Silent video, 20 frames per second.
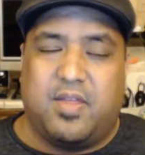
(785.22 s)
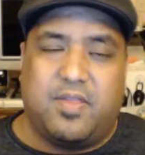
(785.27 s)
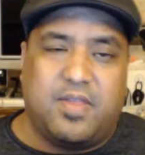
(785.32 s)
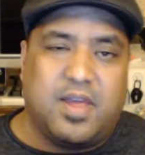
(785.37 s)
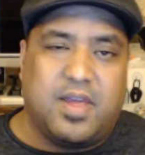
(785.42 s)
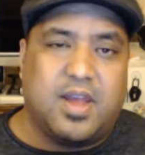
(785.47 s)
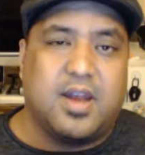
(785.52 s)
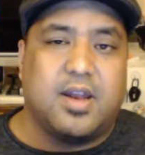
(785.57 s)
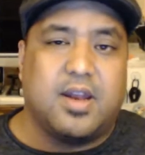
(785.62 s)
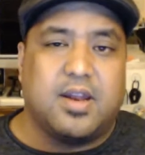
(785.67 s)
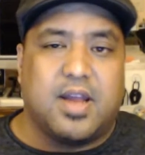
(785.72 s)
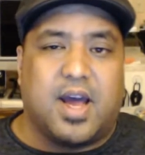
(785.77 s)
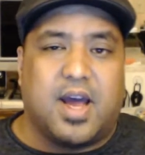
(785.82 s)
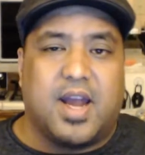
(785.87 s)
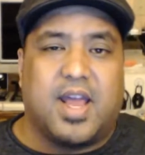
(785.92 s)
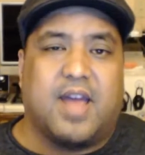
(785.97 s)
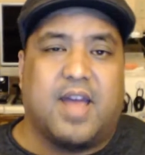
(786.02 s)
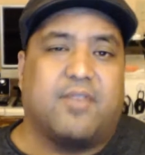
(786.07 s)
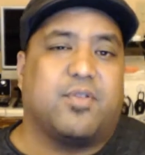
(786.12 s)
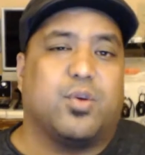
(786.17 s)
and then
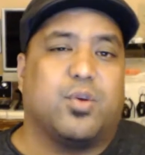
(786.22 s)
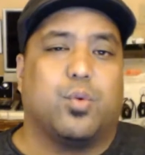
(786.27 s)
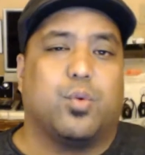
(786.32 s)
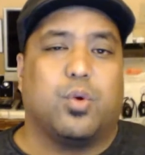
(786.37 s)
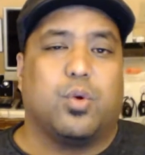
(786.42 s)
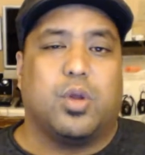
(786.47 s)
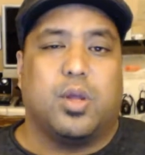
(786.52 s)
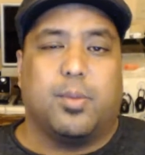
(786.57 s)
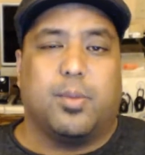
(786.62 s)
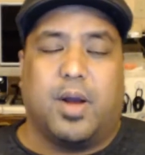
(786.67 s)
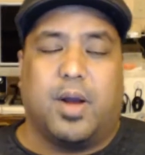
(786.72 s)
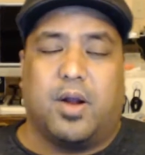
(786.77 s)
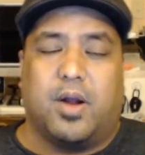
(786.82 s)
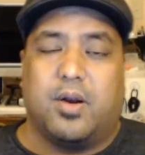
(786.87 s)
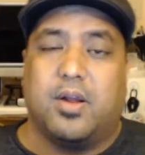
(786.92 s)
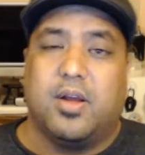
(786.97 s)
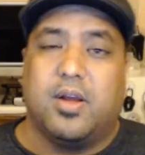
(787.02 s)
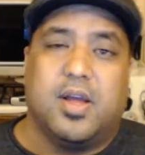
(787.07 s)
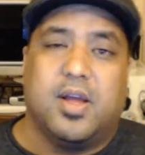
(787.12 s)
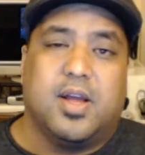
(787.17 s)
not have to worry
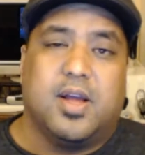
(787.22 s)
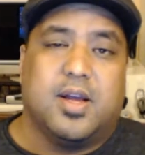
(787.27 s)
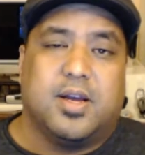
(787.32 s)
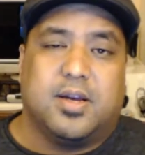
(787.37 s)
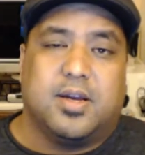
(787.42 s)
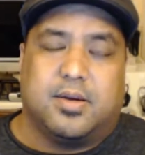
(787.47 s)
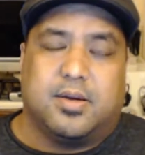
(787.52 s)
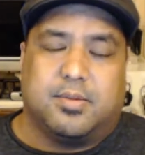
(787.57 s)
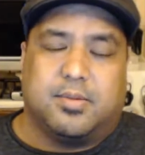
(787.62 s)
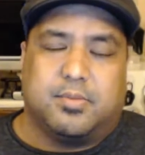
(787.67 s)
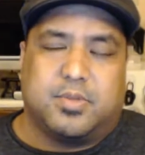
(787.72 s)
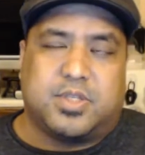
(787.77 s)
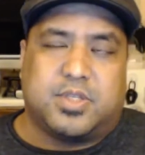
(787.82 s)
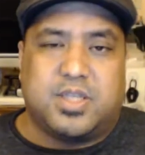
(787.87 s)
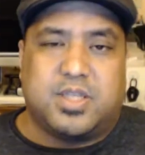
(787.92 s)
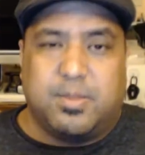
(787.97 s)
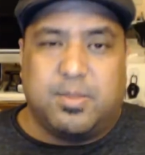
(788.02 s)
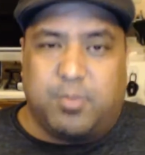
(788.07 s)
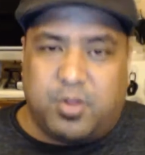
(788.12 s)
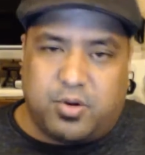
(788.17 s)
about
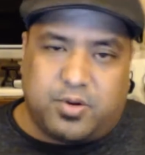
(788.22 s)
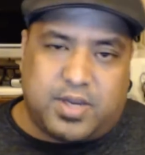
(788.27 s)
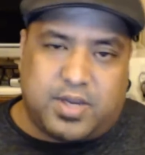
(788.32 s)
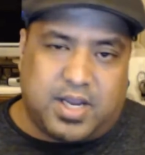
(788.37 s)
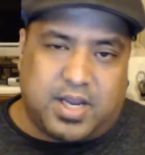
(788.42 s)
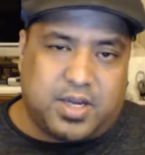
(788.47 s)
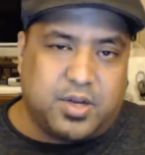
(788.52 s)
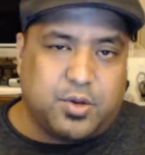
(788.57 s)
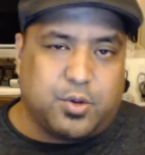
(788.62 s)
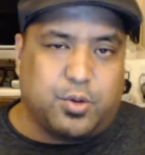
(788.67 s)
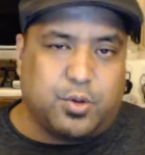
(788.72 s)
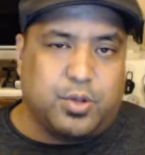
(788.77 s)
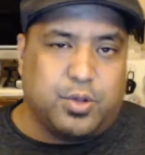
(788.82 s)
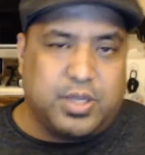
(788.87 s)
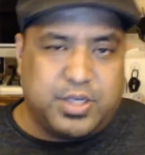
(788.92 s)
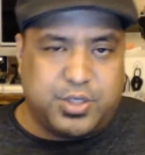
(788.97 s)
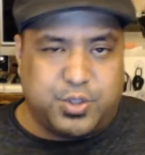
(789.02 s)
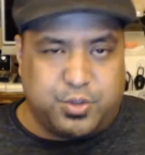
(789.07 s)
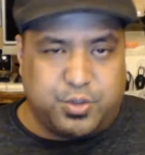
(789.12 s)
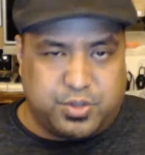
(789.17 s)
similar technical
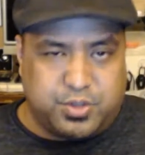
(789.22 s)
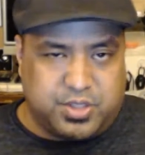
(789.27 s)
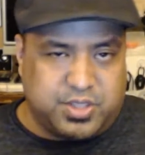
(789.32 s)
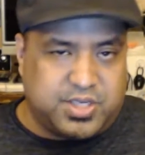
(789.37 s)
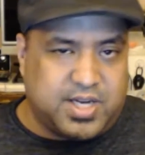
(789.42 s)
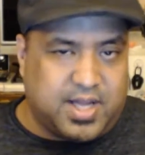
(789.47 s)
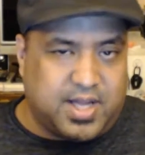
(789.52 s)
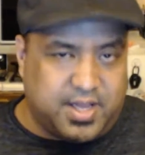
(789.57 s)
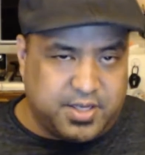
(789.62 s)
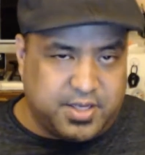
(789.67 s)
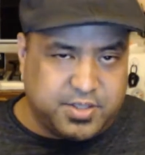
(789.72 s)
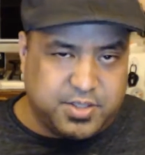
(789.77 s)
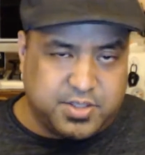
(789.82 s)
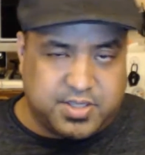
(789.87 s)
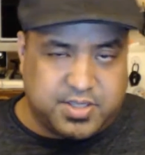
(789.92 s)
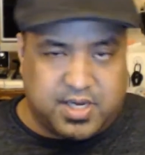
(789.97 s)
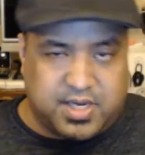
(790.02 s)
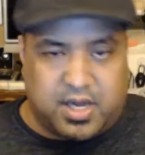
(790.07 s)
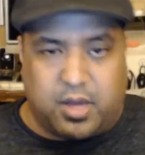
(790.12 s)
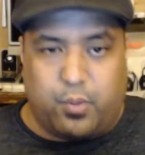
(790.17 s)
issues and
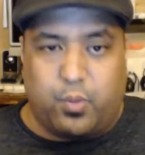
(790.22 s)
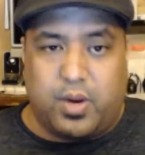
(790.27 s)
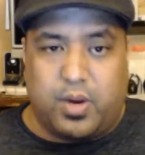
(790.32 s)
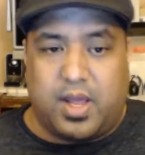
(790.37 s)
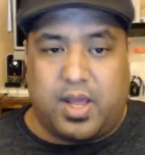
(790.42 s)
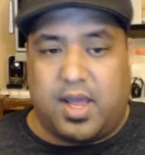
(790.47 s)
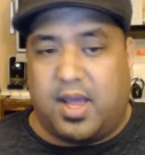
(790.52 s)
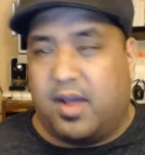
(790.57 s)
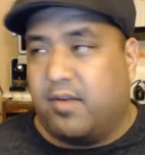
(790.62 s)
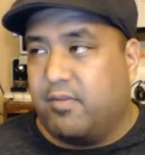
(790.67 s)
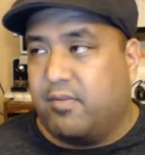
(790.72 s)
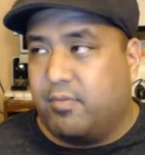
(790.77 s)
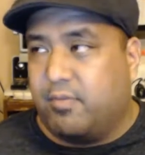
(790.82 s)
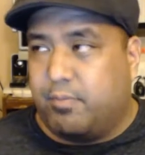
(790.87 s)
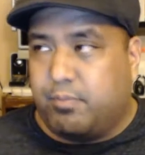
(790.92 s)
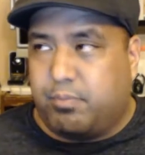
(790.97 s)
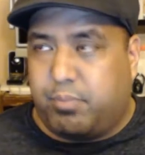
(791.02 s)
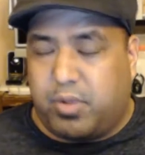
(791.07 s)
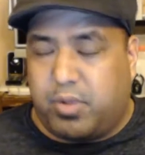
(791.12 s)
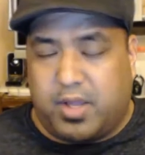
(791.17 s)
challenges that I would have
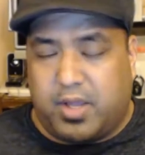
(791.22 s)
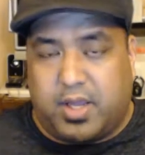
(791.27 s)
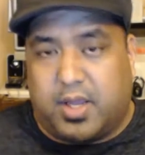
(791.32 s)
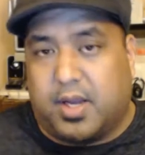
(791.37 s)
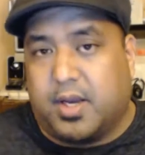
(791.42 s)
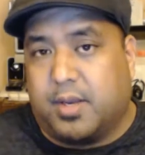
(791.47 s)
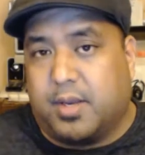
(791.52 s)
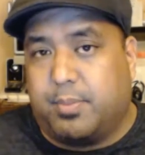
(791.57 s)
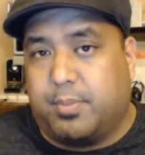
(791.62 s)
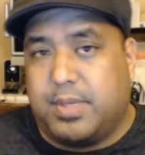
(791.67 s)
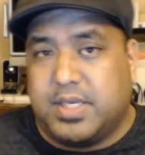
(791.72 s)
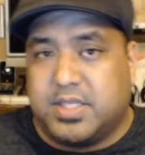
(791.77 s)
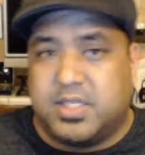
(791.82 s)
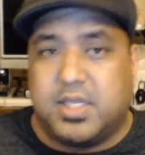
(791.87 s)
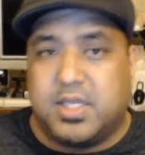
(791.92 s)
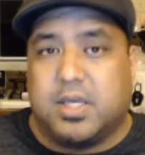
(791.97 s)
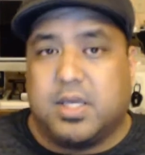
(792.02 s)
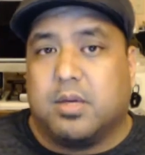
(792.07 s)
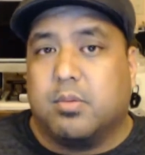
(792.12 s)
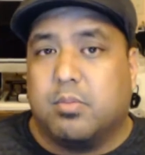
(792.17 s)
playing on a
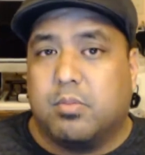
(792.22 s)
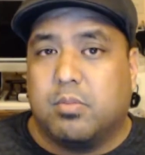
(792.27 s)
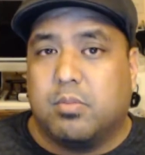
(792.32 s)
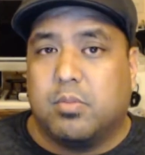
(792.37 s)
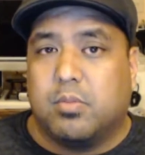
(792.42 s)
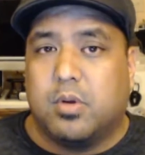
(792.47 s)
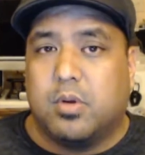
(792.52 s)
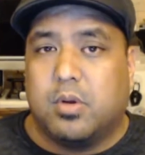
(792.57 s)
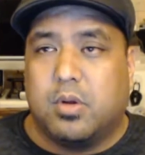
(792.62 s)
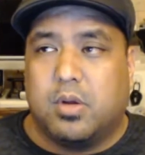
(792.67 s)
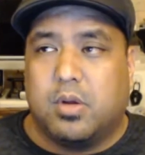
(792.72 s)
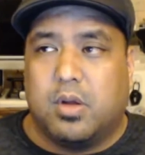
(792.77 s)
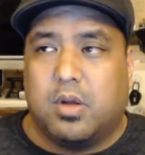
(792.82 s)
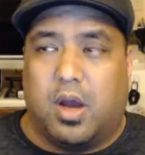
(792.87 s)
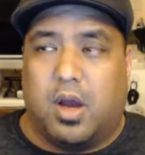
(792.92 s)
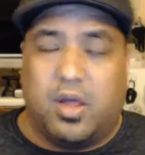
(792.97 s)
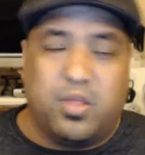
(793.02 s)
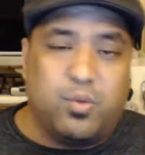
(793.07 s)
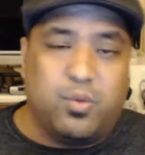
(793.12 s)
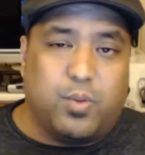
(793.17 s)
PC.
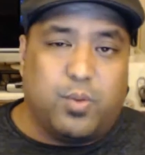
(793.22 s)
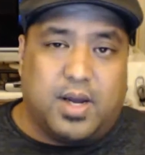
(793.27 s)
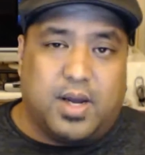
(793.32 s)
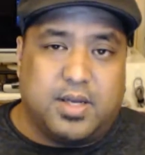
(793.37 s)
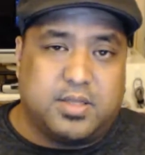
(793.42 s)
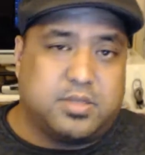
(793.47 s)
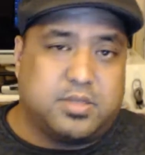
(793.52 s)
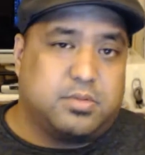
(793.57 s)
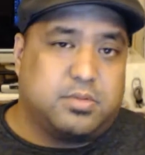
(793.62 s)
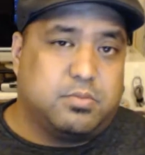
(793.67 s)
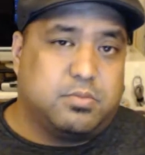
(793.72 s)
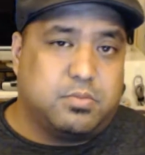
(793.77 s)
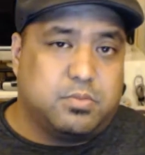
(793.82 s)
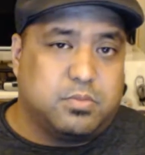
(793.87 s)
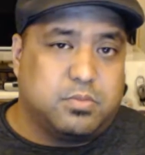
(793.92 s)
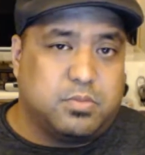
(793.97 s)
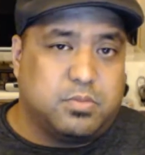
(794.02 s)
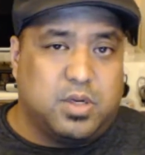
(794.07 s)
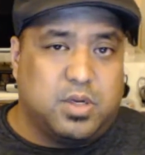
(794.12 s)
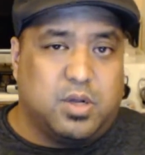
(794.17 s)
Otherwise,
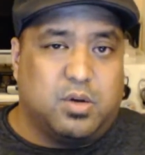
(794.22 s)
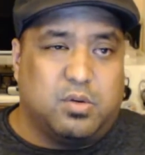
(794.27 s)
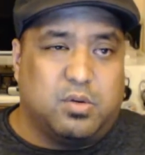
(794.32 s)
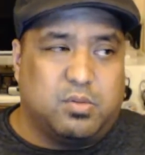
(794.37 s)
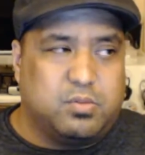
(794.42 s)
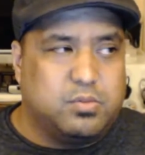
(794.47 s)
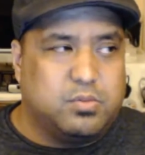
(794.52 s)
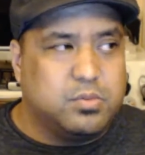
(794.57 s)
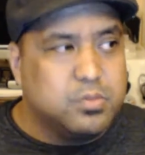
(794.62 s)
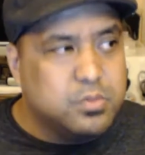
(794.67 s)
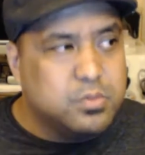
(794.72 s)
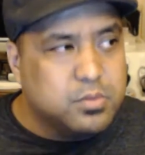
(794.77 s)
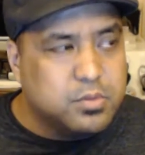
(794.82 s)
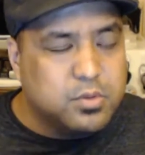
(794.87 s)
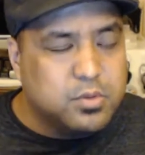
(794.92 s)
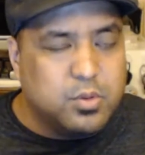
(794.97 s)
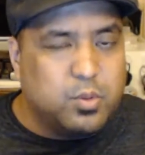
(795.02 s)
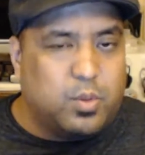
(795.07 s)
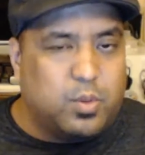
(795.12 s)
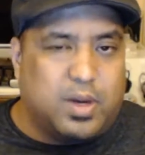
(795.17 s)
why
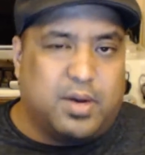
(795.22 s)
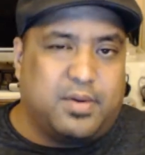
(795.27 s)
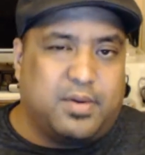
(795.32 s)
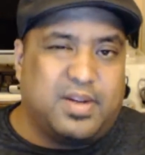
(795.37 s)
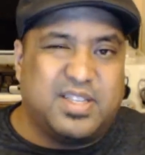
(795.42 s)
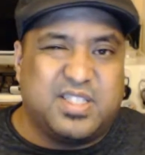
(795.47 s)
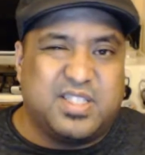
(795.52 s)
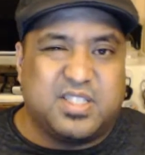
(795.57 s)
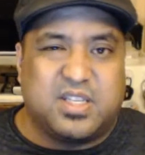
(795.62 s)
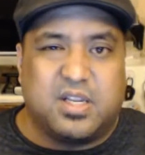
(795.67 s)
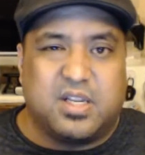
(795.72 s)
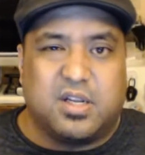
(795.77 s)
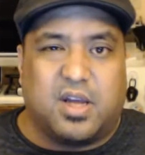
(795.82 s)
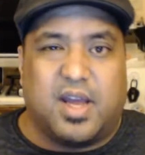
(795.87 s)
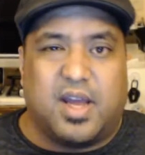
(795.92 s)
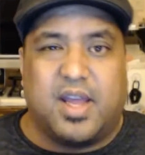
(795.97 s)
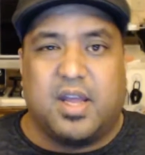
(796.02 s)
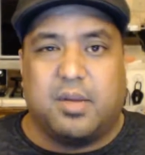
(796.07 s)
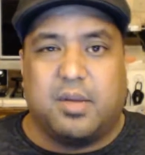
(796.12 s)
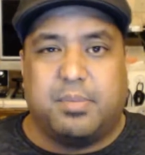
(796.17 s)
don't I just get a
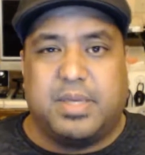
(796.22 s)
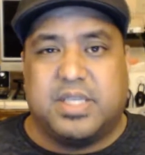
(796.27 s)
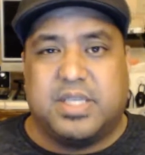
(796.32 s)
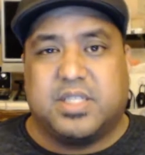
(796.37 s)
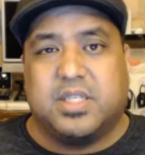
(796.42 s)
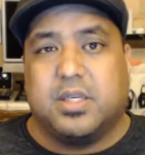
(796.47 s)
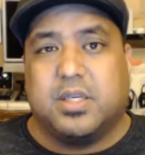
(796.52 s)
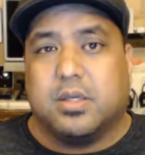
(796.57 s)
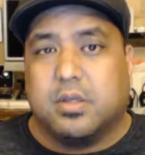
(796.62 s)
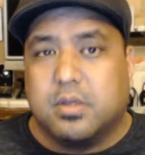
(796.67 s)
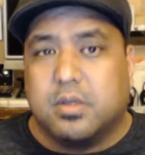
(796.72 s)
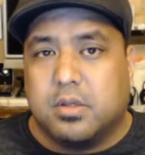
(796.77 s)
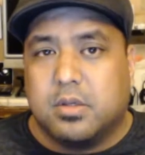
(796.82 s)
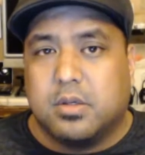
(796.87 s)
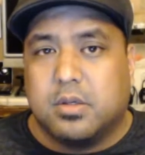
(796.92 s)
high-end PC?